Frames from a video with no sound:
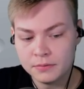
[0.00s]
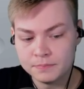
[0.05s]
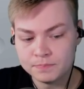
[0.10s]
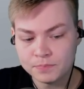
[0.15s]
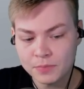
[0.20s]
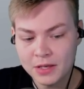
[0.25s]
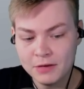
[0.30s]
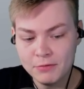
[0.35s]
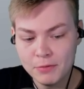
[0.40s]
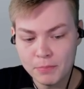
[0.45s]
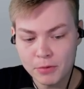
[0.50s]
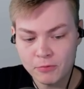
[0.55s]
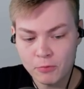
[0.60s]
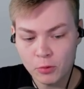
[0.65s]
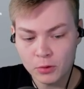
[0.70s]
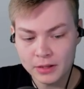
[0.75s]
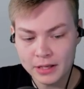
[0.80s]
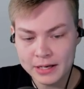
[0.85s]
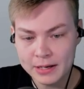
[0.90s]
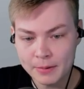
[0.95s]
Even before,
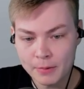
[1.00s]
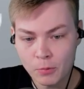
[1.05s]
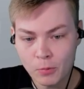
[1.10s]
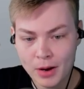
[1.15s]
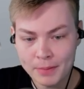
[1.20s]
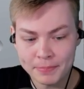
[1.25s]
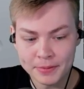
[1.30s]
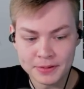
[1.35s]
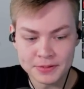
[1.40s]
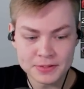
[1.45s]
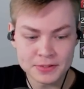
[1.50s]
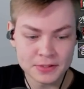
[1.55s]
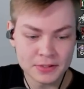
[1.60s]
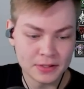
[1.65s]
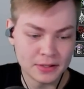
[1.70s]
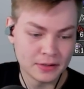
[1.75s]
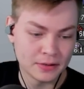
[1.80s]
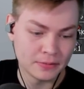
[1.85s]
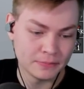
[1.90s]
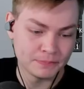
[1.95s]
like, weapons.
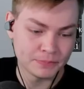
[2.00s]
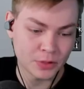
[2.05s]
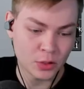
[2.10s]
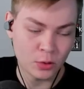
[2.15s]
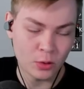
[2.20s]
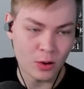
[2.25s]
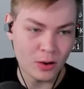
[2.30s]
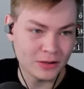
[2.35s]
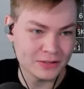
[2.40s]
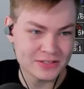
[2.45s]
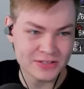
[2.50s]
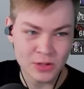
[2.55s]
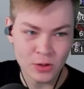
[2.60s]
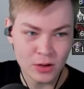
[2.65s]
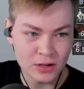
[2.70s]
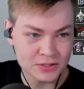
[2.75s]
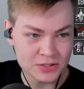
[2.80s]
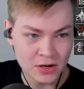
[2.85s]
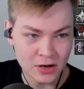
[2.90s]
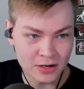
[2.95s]
Claws
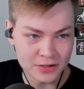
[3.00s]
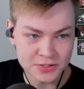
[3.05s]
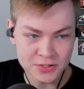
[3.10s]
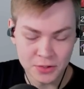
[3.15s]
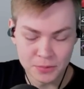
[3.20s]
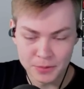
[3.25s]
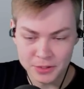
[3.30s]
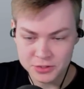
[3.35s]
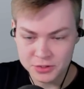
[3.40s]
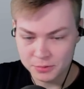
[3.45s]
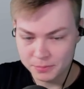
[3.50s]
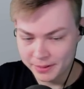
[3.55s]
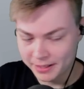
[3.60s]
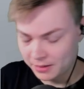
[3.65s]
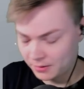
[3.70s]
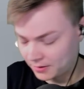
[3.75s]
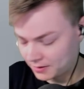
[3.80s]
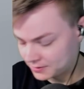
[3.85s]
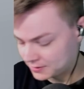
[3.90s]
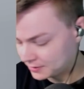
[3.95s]
cost so much, don't buy
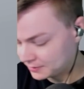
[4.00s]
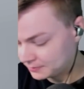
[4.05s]
claws.